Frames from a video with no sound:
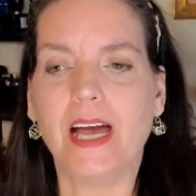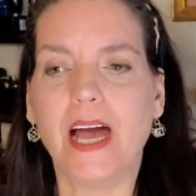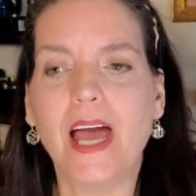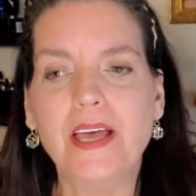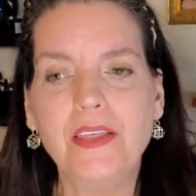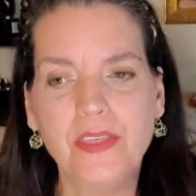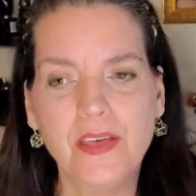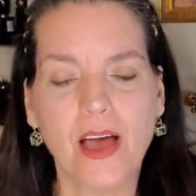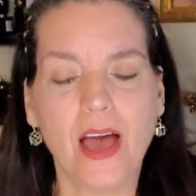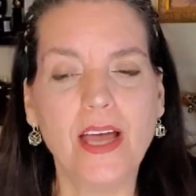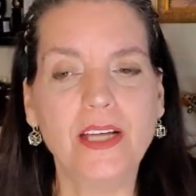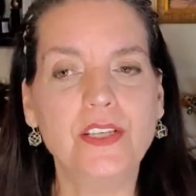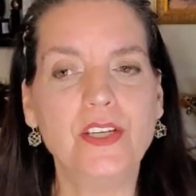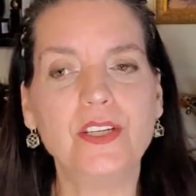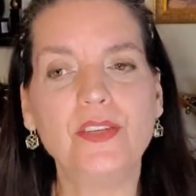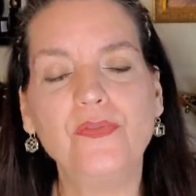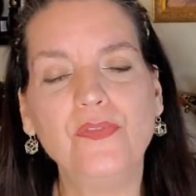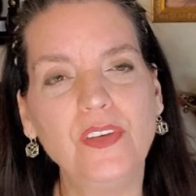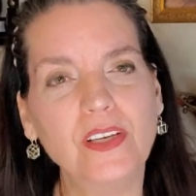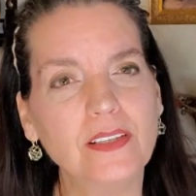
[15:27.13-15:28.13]
I, I
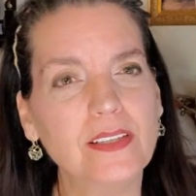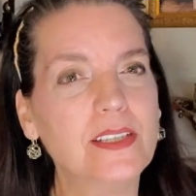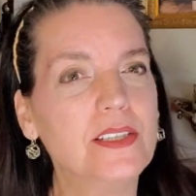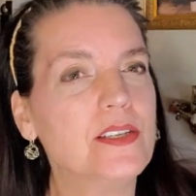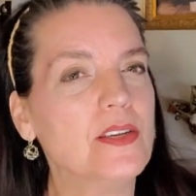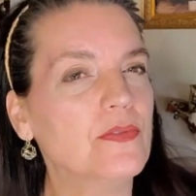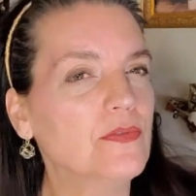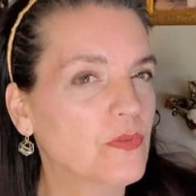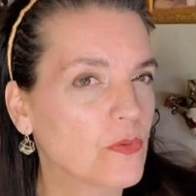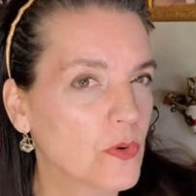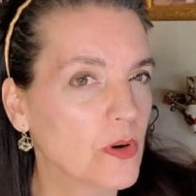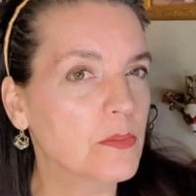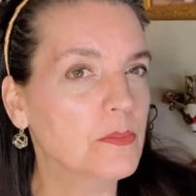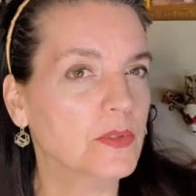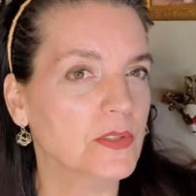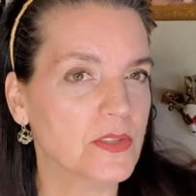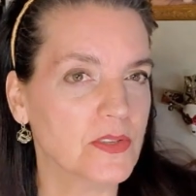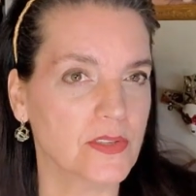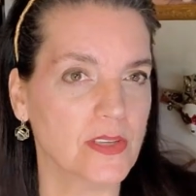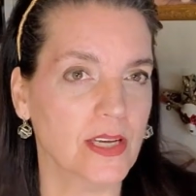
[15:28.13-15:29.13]
just feel it's a
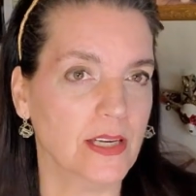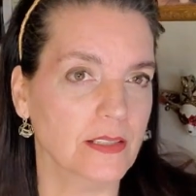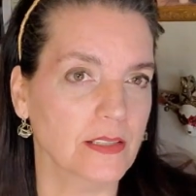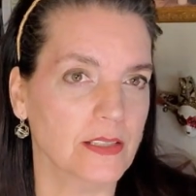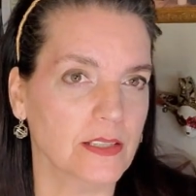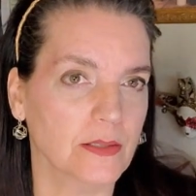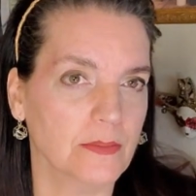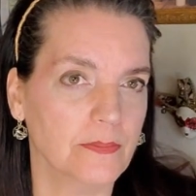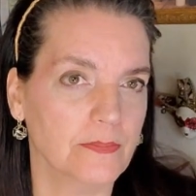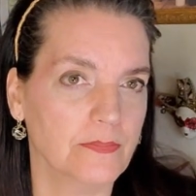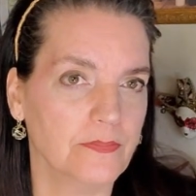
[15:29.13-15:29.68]
formal scent.